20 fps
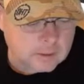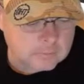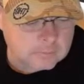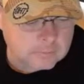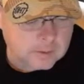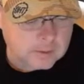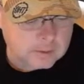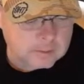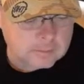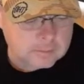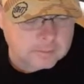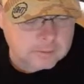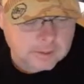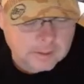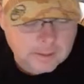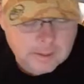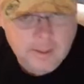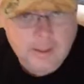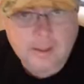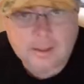over, Michael.
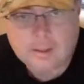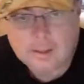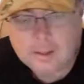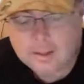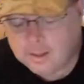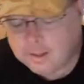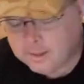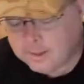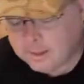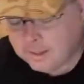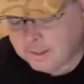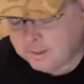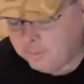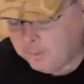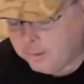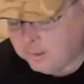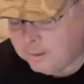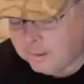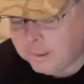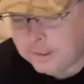Yeah.
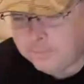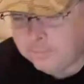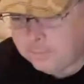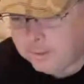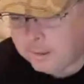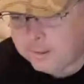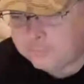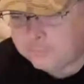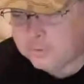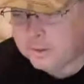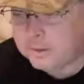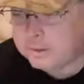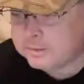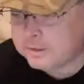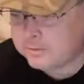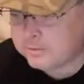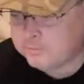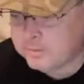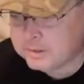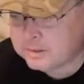Well, what I've done is
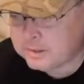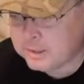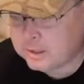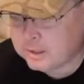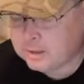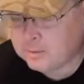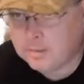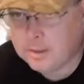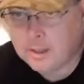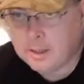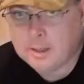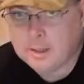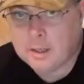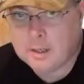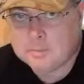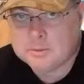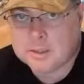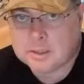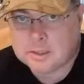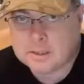I've missed out on
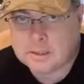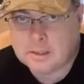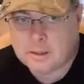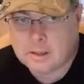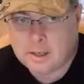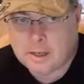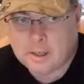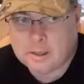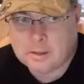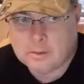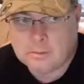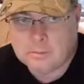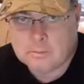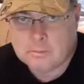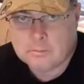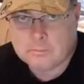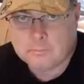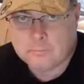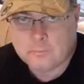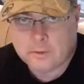my secondary angle
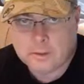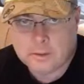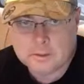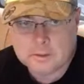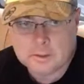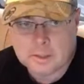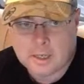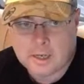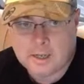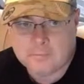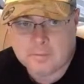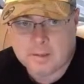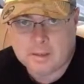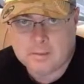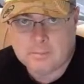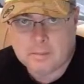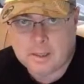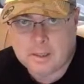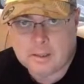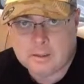footage. I have my
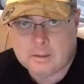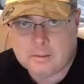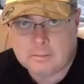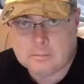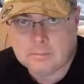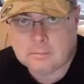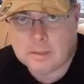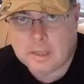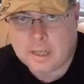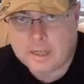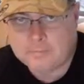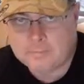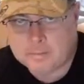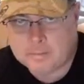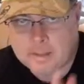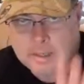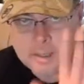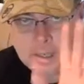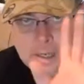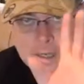main
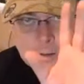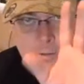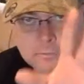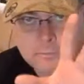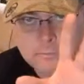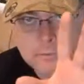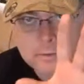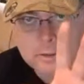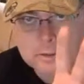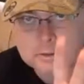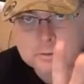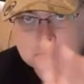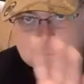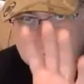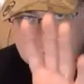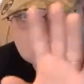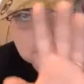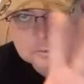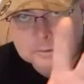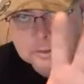angle footage.
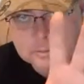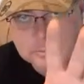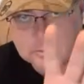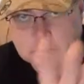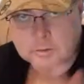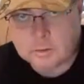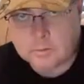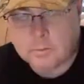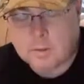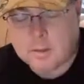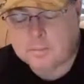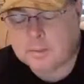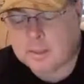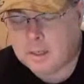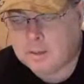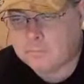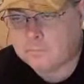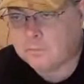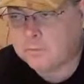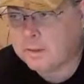I'm using the
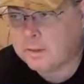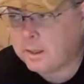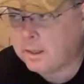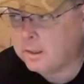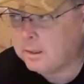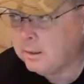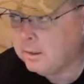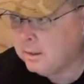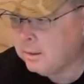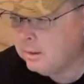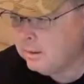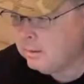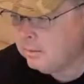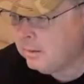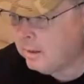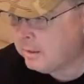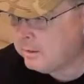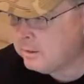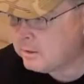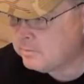webcam for that.
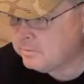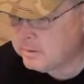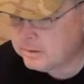I just